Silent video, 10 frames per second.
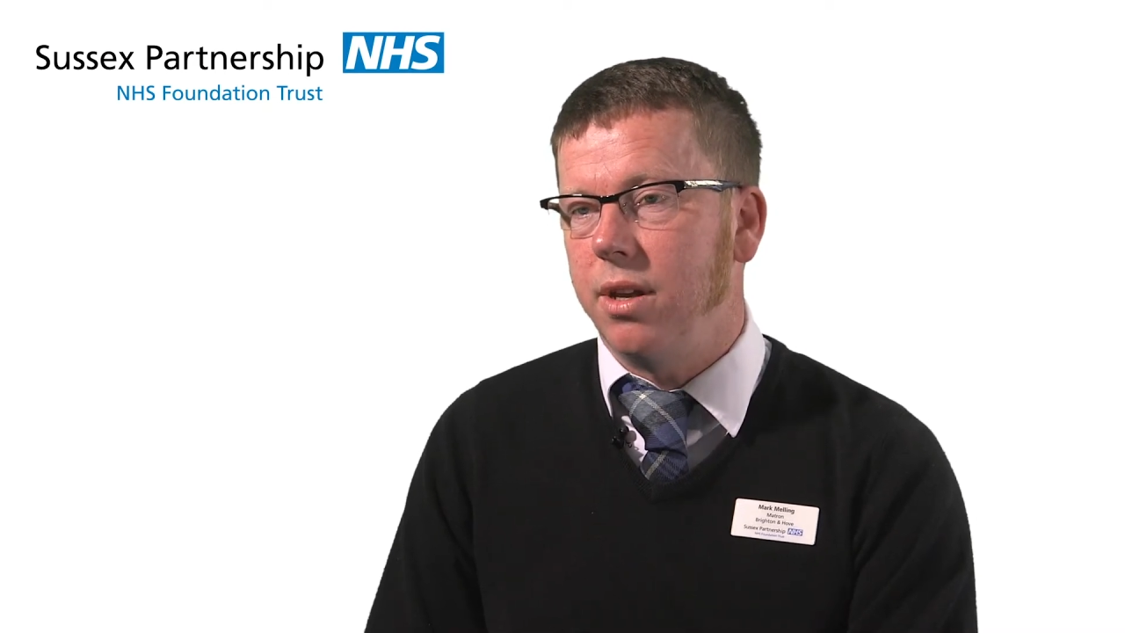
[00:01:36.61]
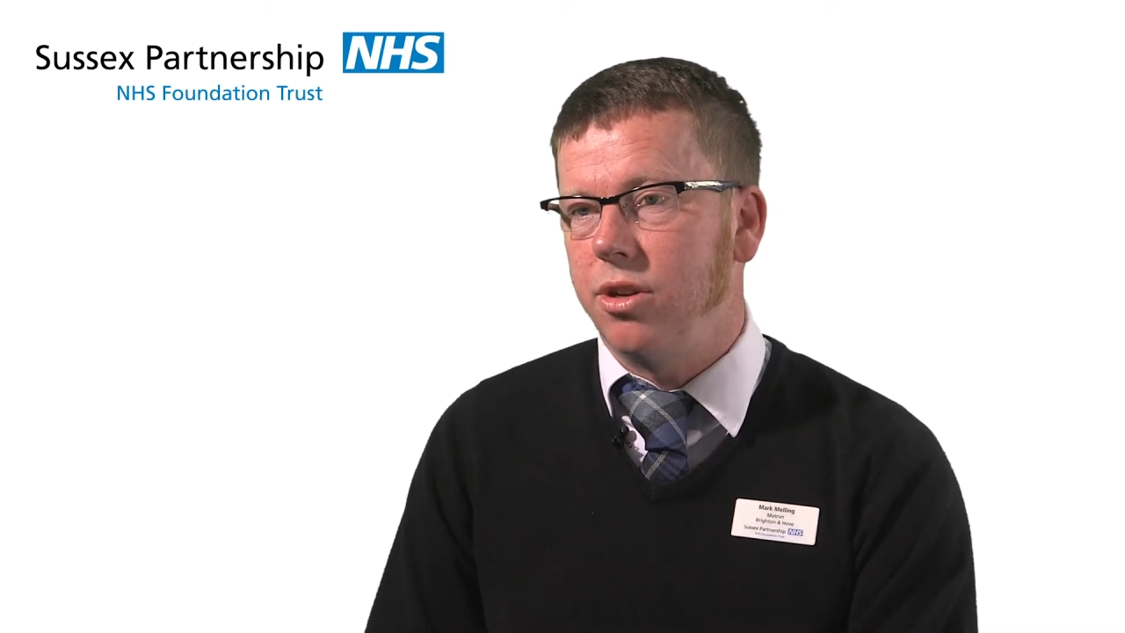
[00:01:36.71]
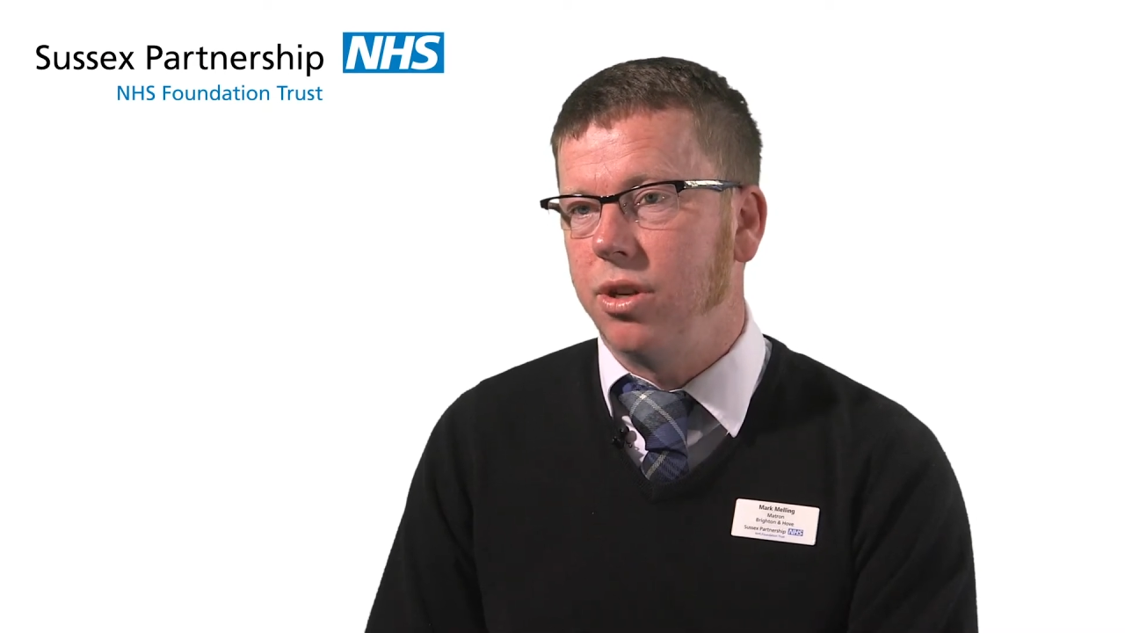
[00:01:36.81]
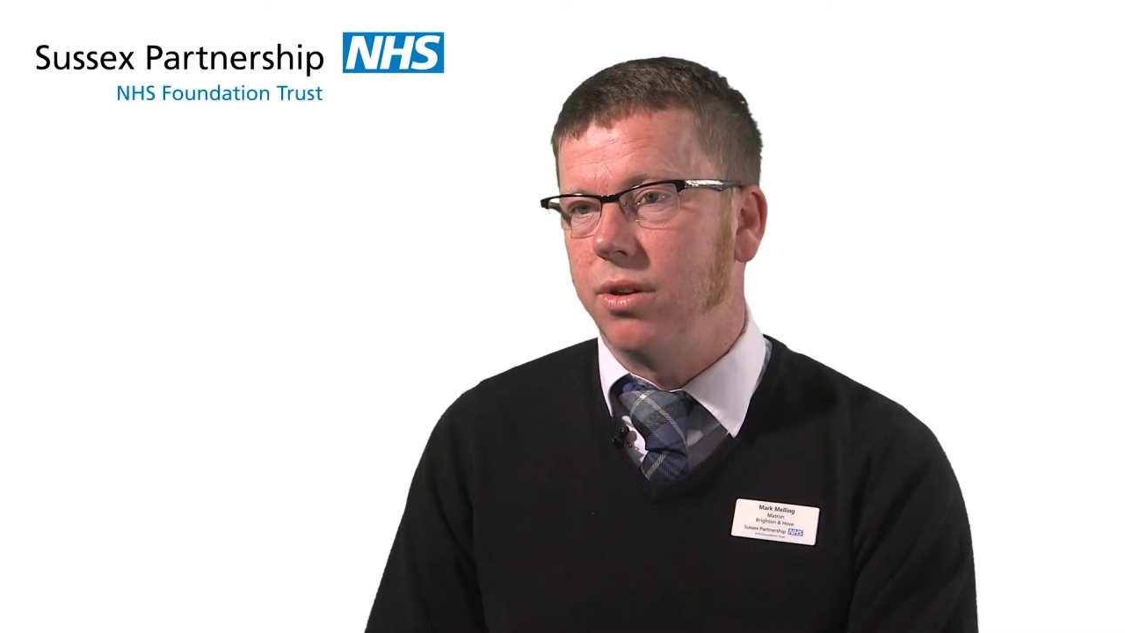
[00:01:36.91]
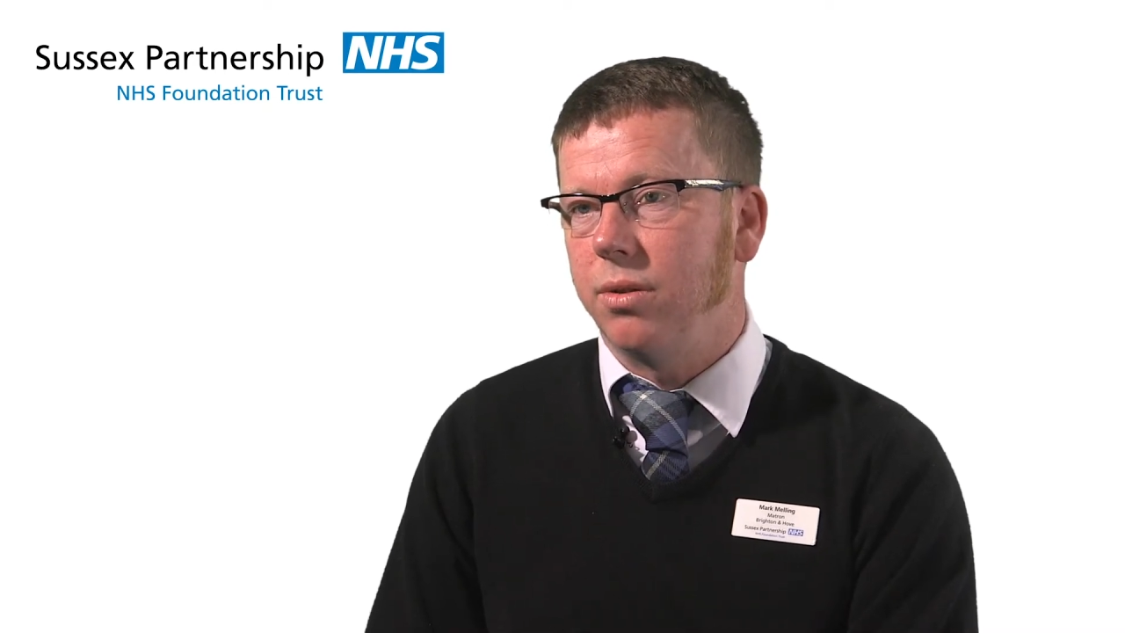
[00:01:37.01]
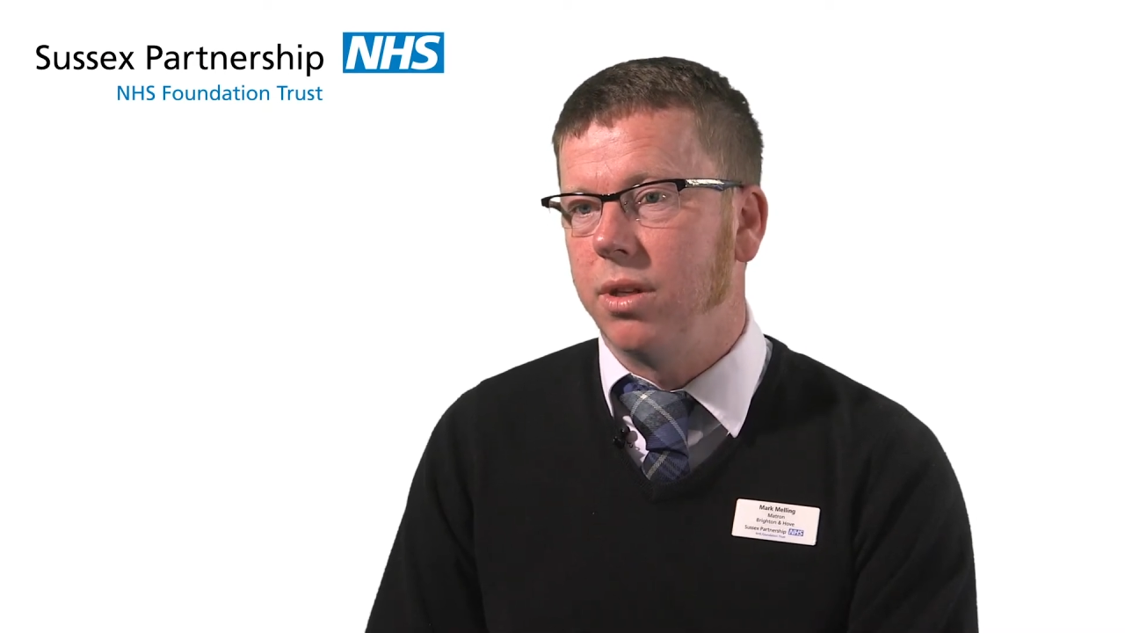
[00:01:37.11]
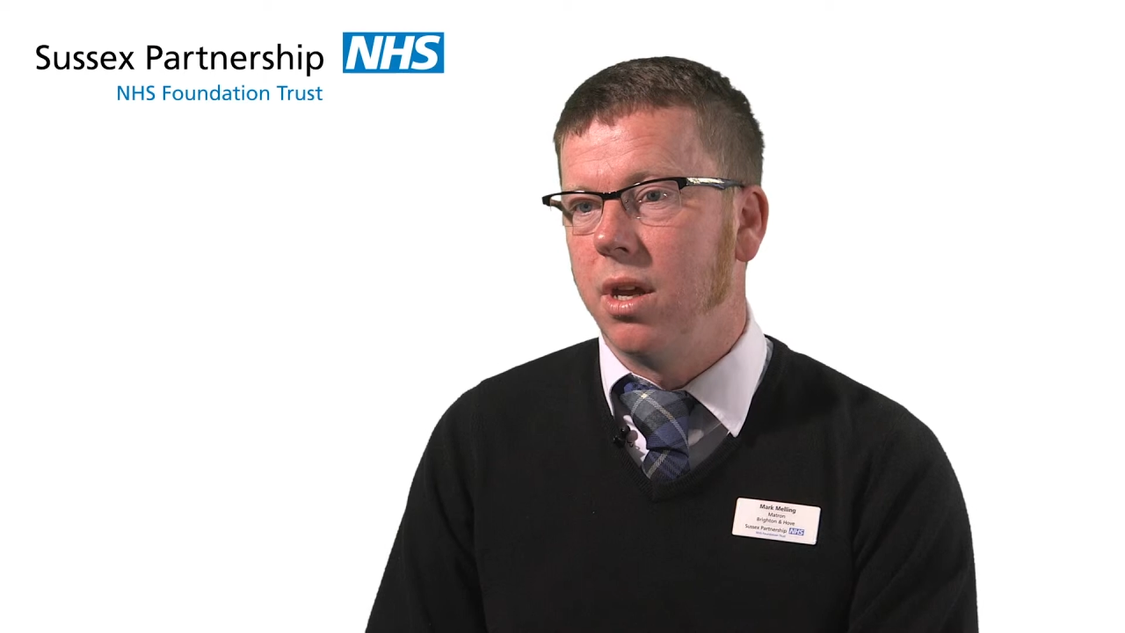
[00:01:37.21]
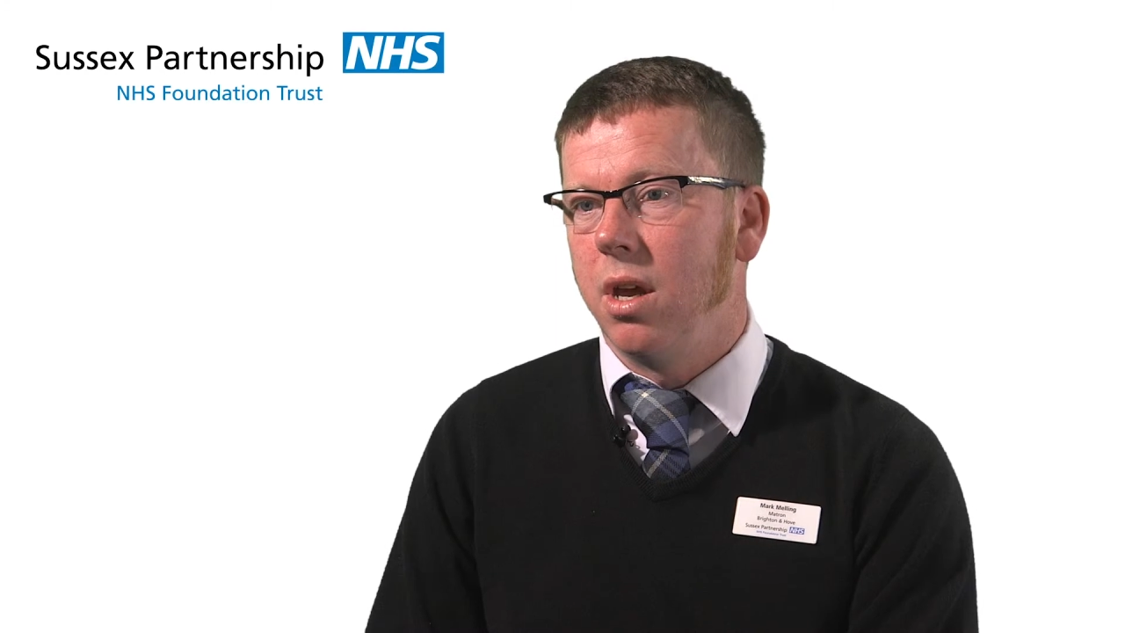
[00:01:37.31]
issues.